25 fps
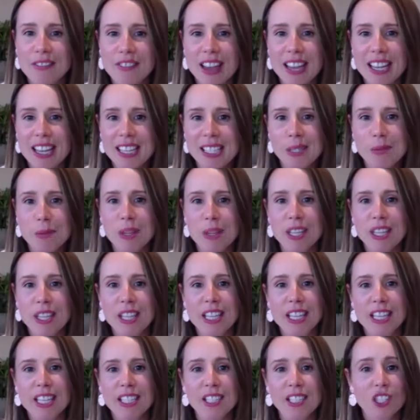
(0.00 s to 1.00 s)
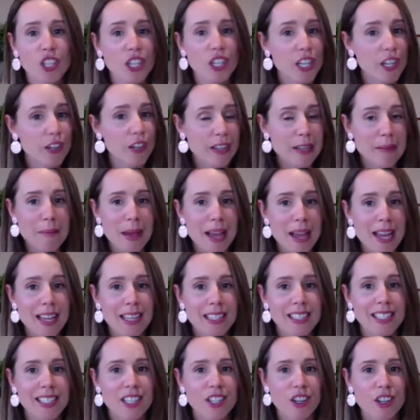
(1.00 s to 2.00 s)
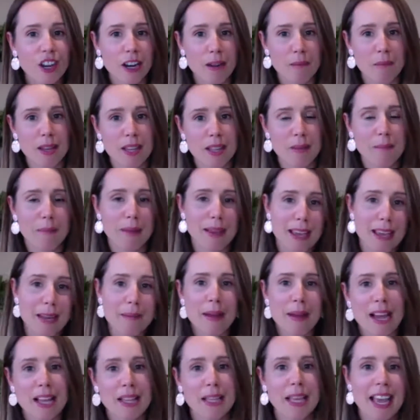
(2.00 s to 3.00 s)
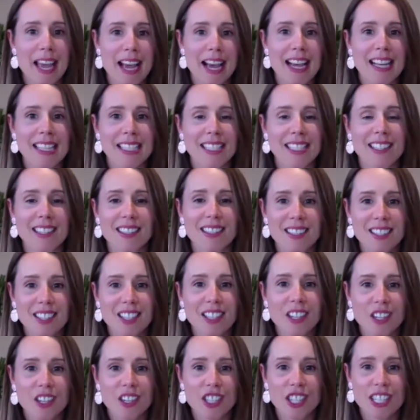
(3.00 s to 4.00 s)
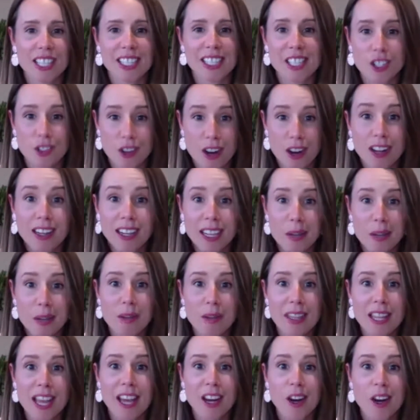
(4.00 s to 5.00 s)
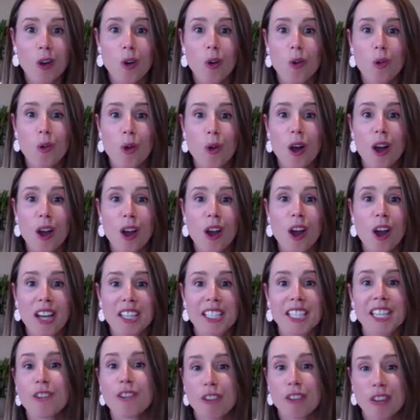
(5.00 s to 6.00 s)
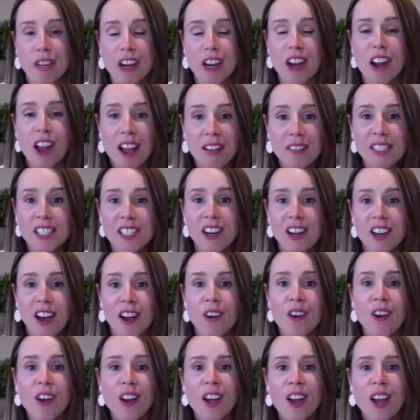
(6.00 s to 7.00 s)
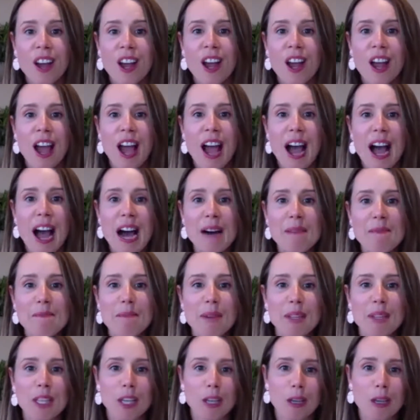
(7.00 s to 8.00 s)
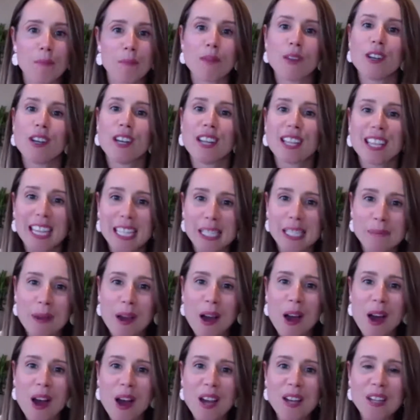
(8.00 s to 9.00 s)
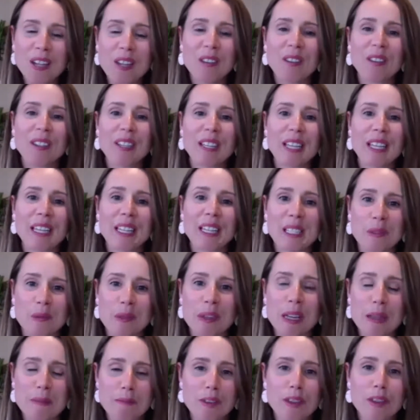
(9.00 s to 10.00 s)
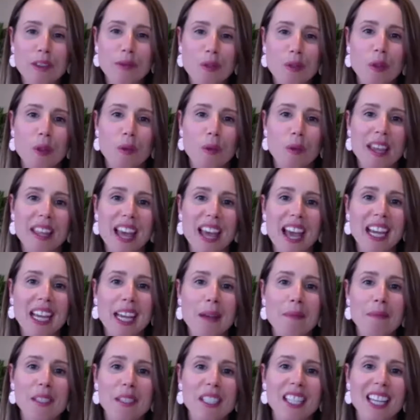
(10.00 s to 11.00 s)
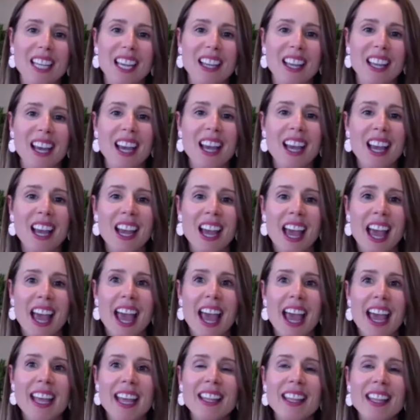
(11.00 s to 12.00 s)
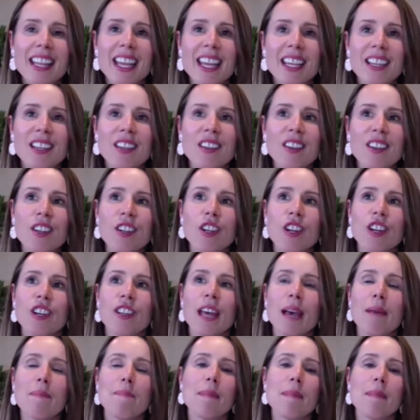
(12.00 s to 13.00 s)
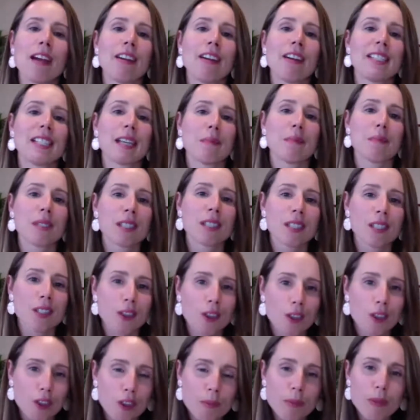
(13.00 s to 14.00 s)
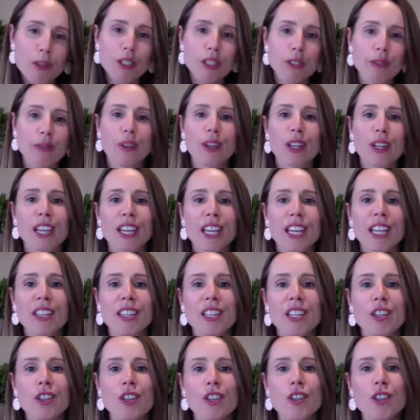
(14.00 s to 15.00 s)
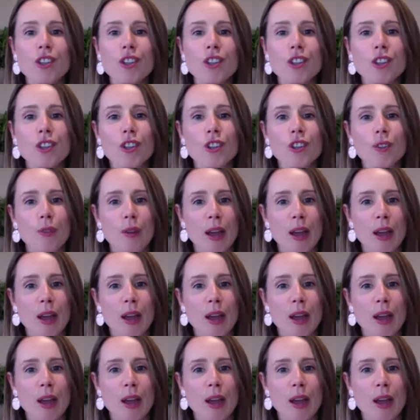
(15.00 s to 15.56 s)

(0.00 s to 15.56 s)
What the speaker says: face with his shearing mates and trying to be the man about the house. And, she's struggling with that whole itinerant lifestyle. But the community gets behind her, and it's really beautiful the way that comes together. And then, that marries up so beautifully in the new,